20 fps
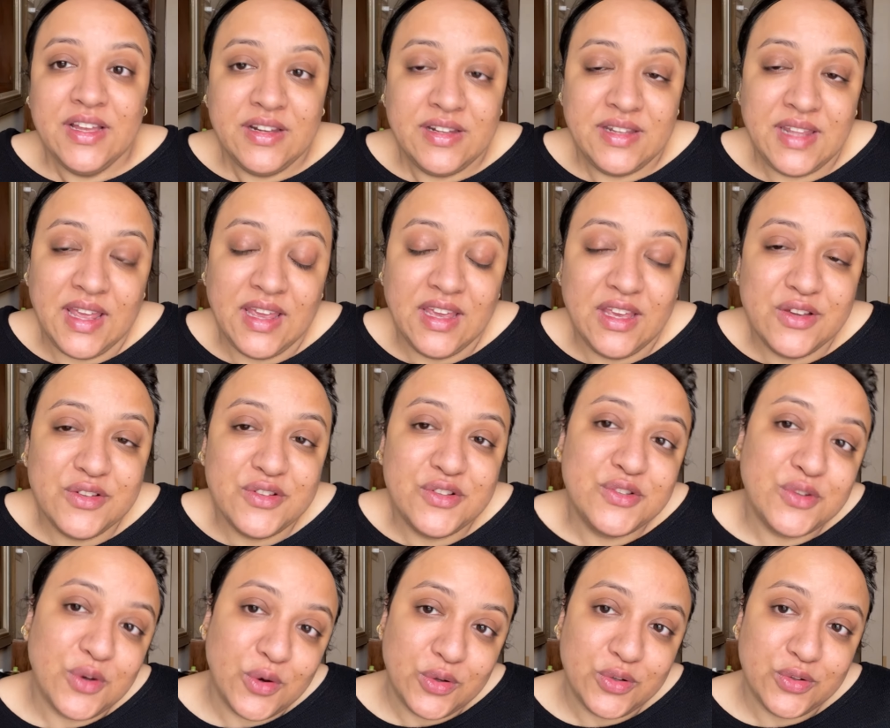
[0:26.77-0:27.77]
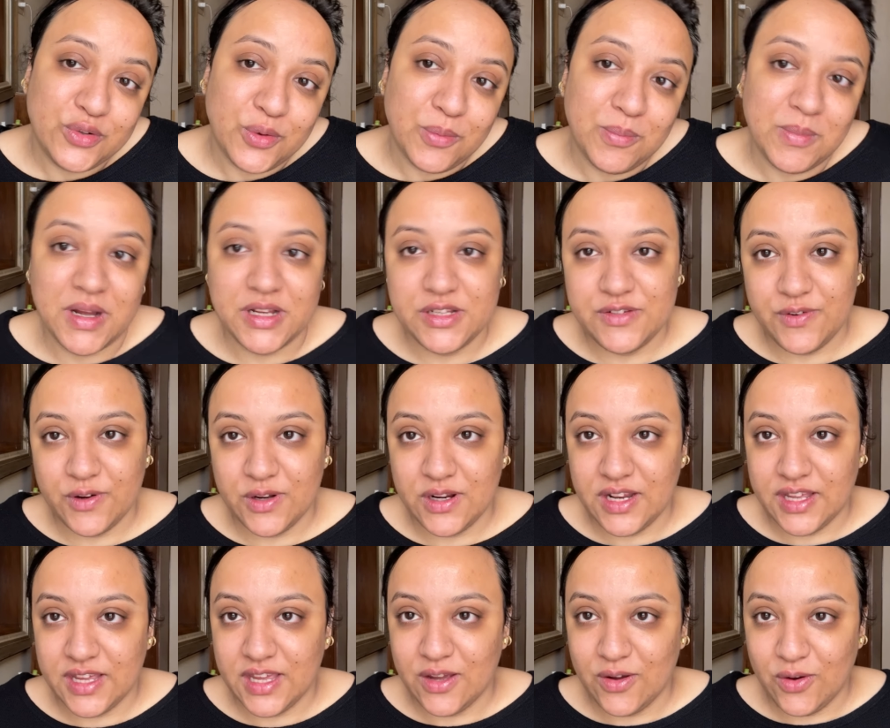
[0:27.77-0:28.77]
thank you so much for
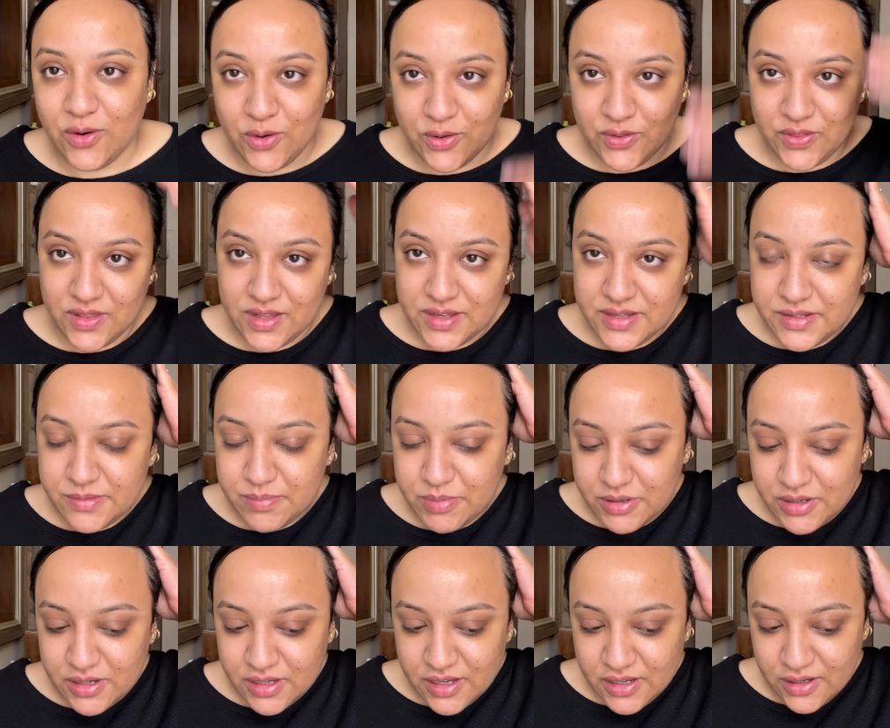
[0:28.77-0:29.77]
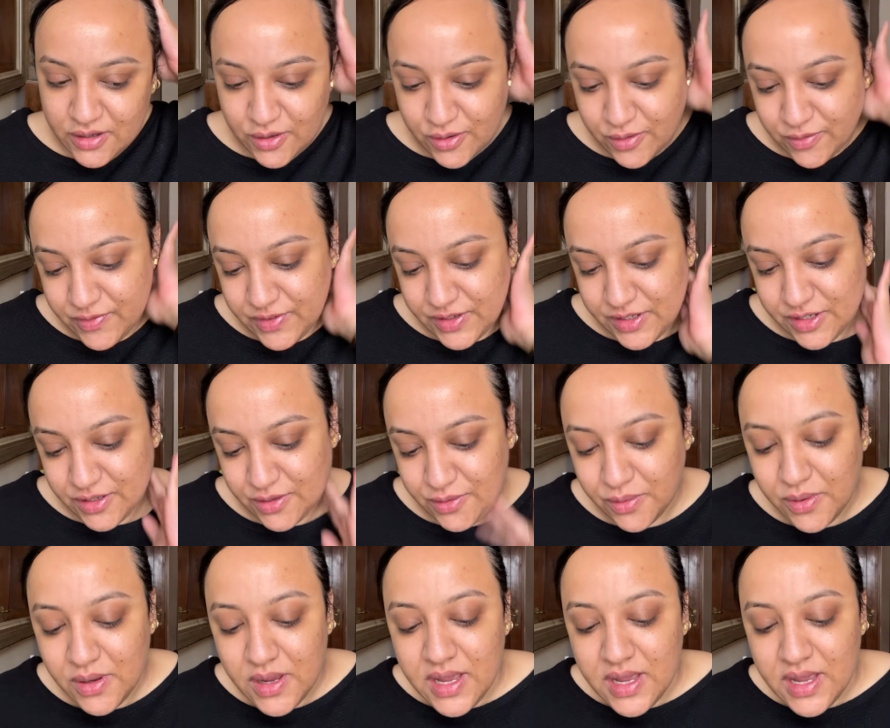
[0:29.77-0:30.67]
clicking on this particular video.